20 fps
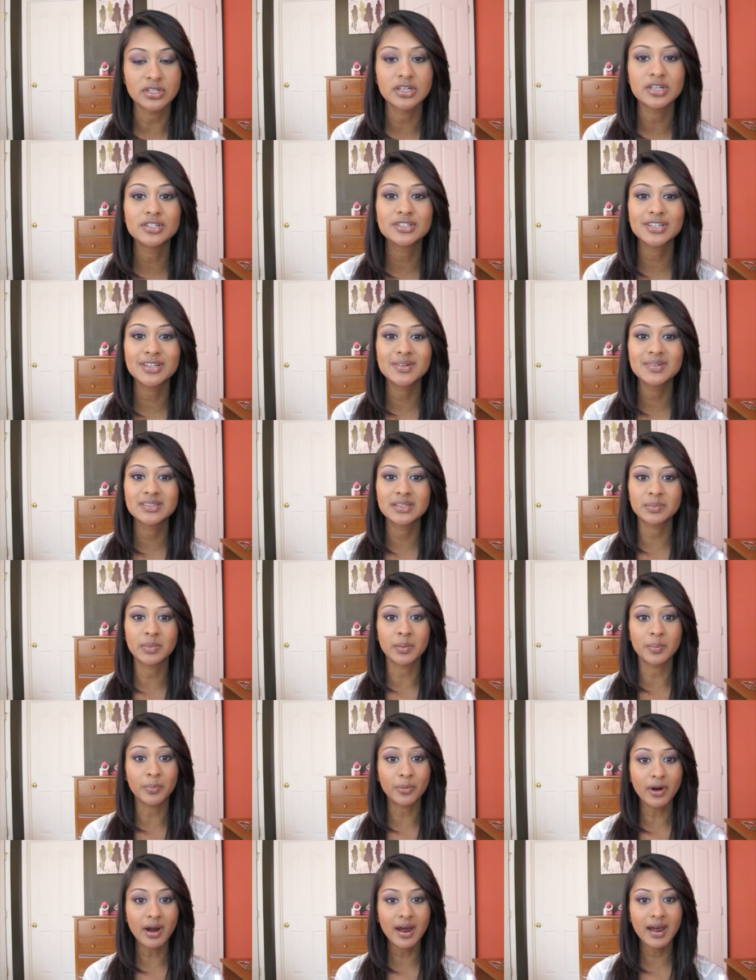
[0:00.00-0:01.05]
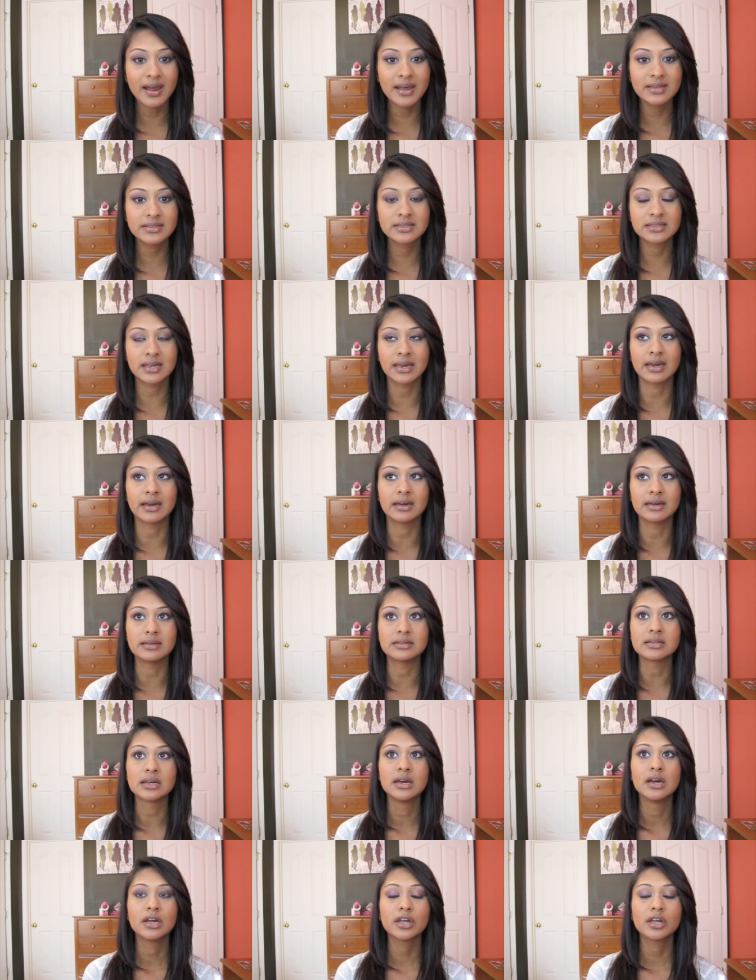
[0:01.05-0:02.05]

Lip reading: I used to use them on brides and,